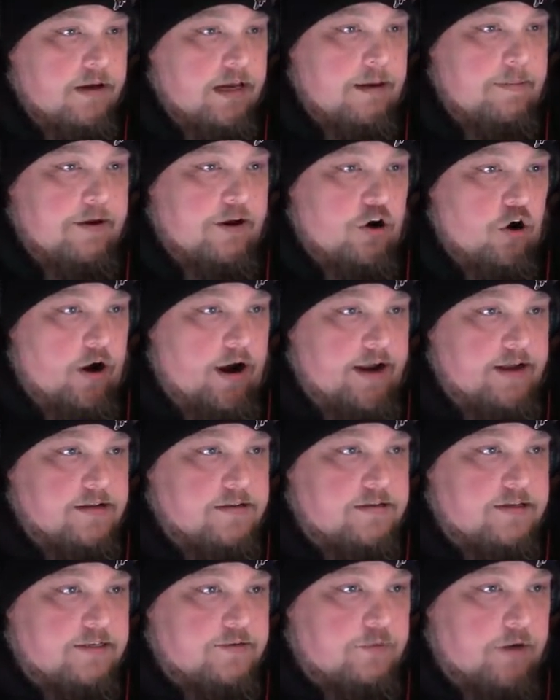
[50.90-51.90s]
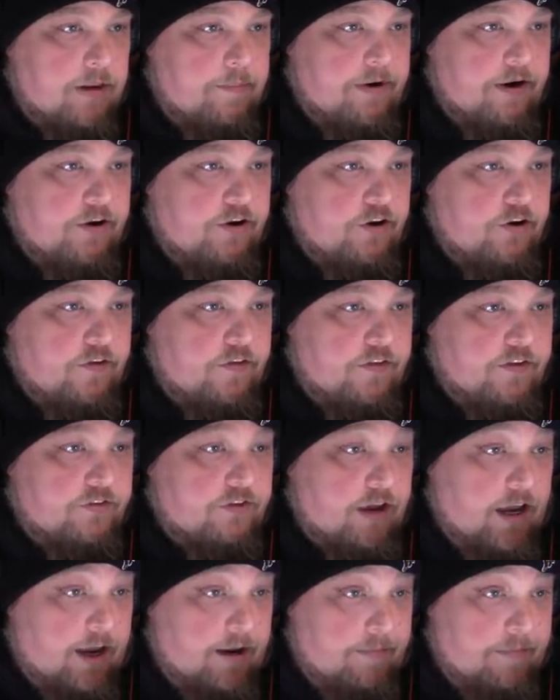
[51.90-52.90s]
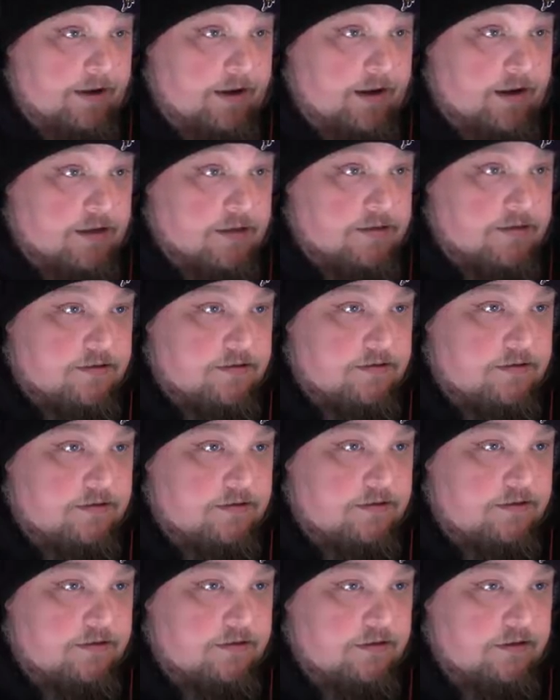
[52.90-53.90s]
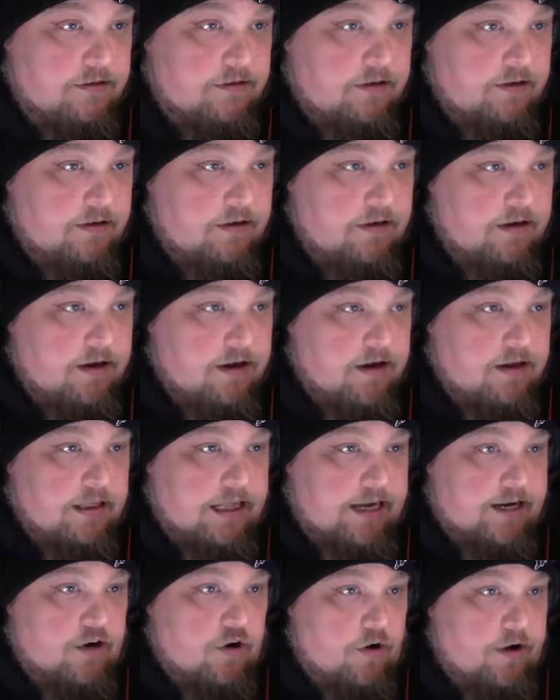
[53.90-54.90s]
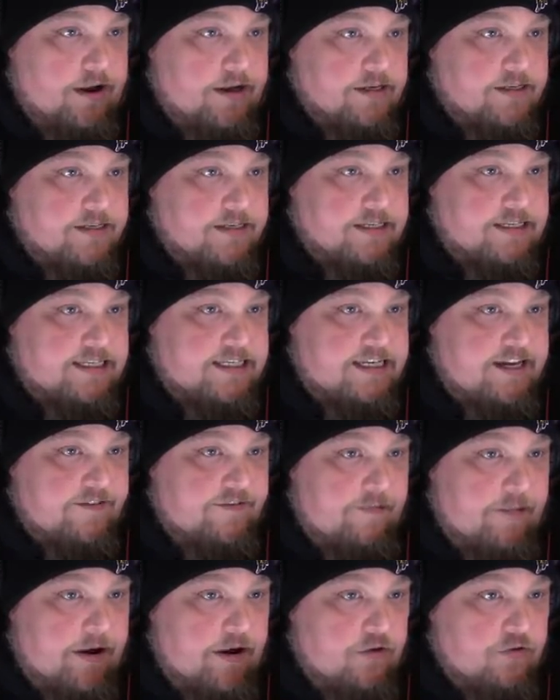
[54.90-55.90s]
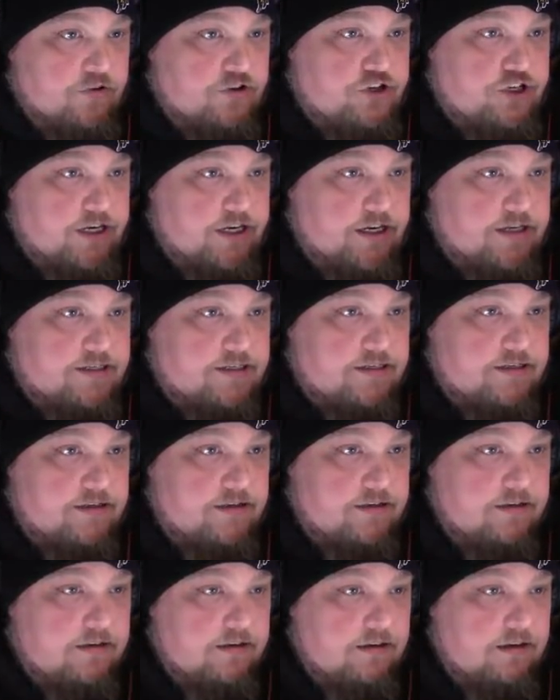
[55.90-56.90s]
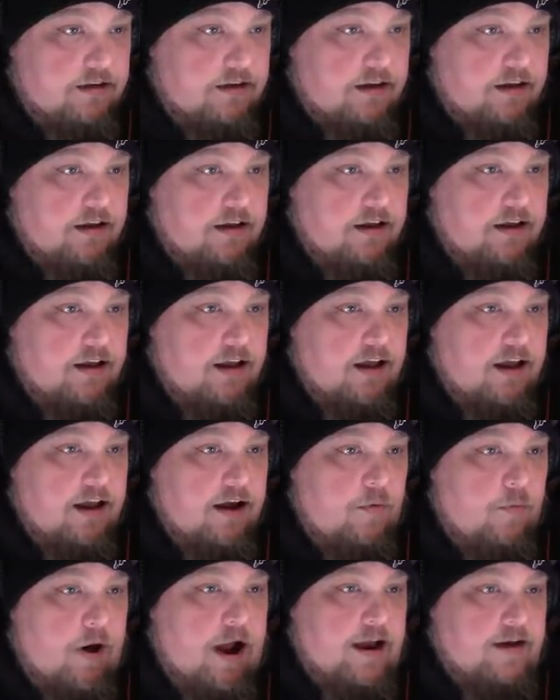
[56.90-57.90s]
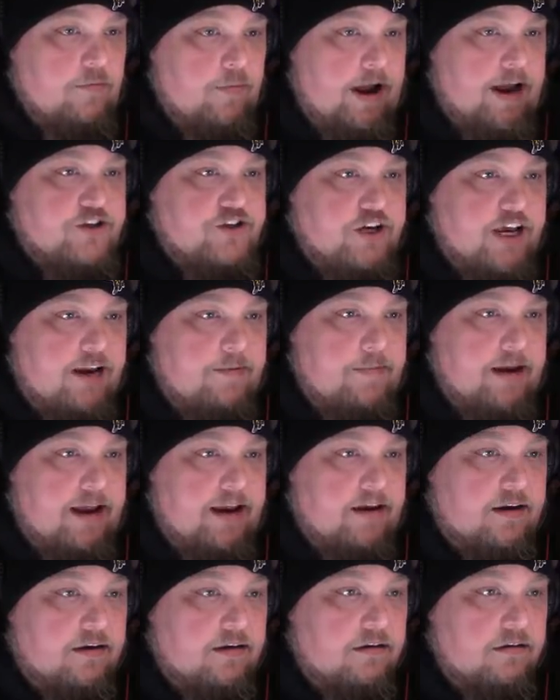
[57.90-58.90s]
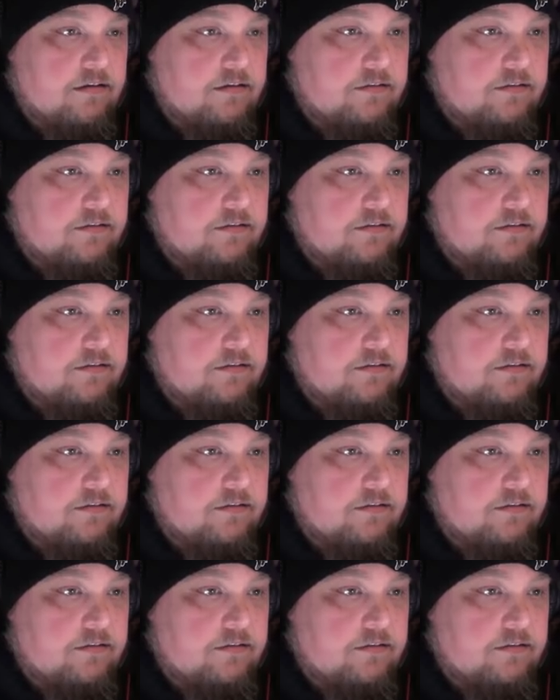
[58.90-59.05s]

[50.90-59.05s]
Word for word: Give me coins. That's what I'm gonna do in this game, I guess. Collect coins and sniff my own cheeks. What? Why'd you hit me?